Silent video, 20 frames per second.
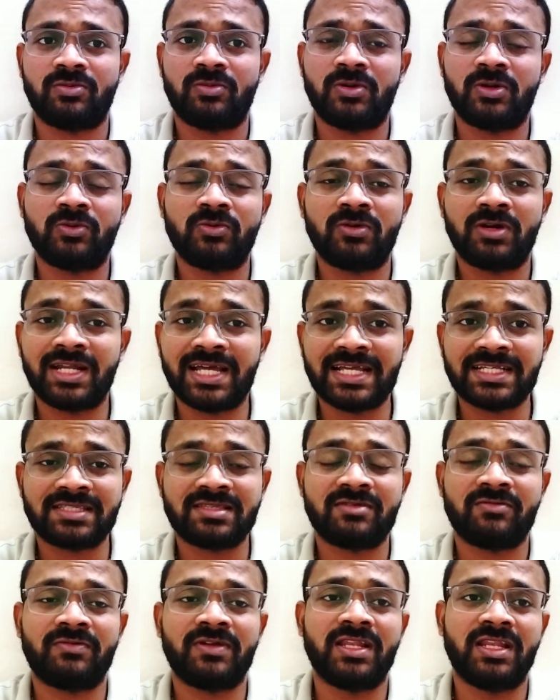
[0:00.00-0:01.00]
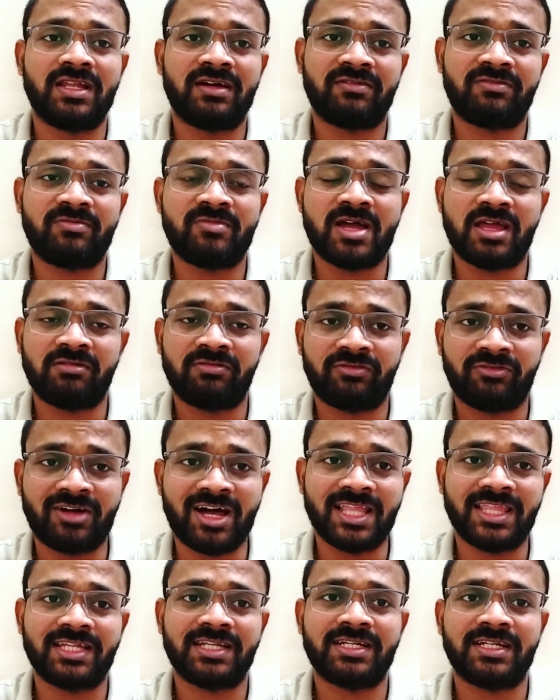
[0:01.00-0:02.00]
One would ask, "The will of my
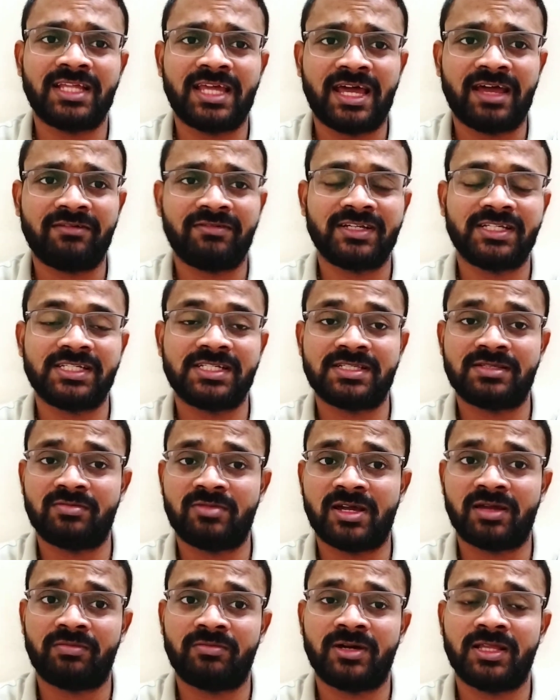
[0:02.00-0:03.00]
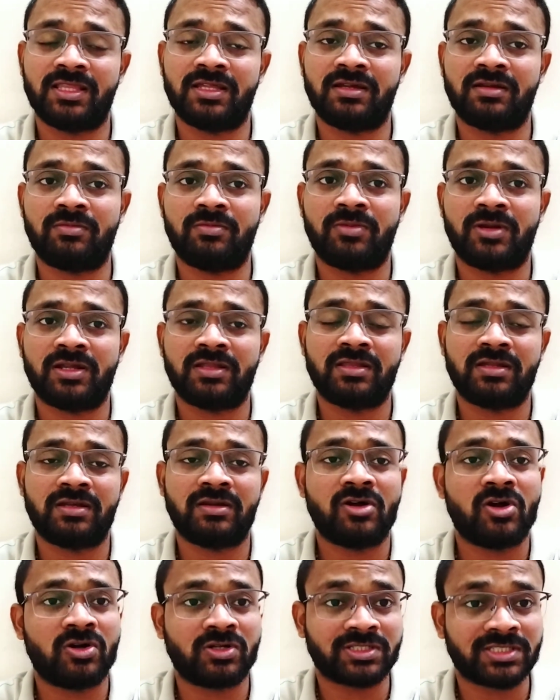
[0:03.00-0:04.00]
Father in heaven is my mother,
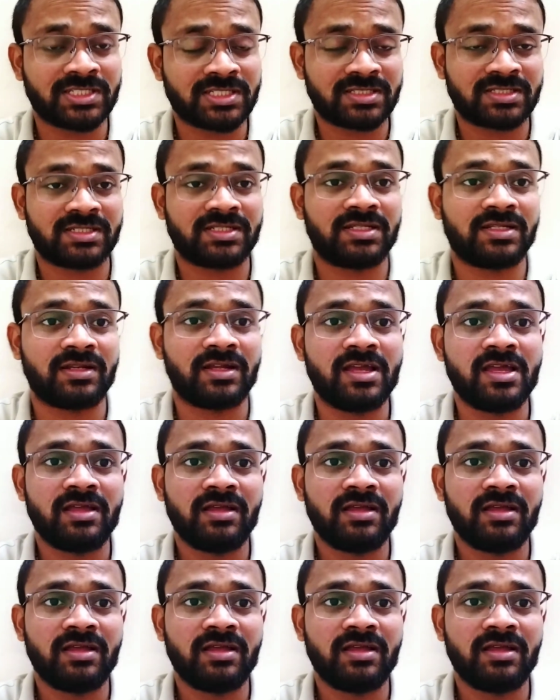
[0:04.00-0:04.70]
brother, or sister."